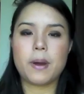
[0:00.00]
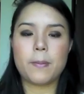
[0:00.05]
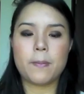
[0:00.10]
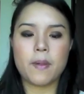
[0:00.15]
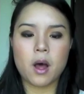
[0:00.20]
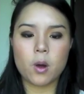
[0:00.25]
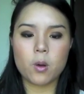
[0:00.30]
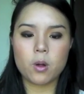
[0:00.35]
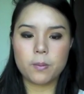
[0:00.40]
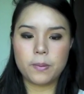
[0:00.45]
My
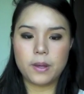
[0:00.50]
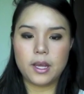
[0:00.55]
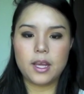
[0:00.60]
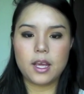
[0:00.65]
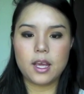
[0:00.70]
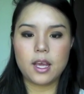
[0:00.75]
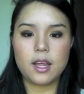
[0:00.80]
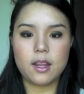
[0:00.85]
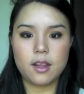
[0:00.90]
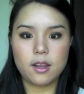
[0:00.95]
blog will be
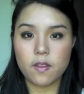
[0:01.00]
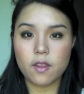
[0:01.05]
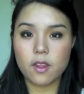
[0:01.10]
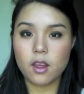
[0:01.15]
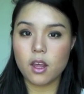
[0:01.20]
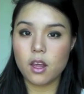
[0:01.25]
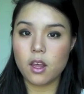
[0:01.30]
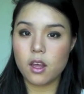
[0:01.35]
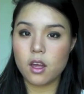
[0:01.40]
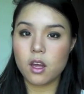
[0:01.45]
in
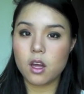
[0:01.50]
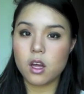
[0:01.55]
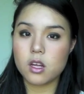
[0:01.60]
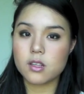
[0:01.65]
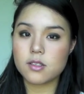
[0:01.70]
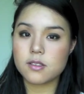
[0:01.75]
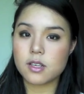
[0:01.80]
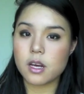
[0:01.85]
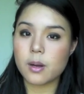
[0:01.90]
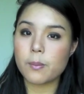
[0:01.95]
the
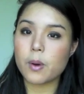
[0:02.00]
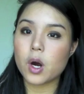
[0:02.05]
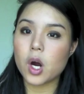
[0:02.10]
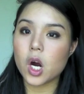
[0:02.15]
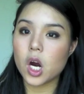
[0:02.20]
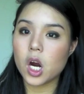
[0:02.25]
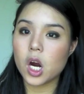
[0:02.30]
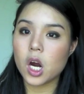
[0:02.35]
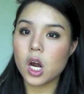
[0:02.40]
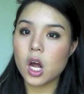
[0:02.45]
sidebar.
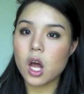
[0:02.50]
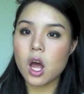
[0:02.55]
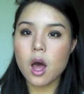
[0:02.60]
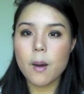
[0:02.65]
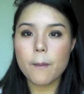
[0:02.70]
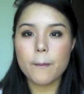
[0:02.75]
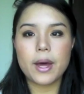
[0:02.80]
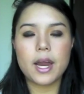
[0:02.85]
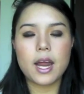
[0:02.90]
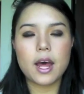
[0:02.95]

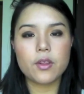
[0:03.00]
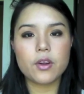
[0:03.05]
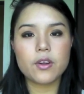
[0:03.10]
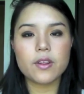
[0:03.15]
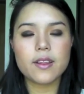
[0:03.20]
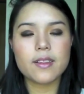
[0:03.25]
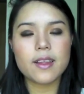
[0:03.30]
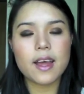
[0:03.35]
But other than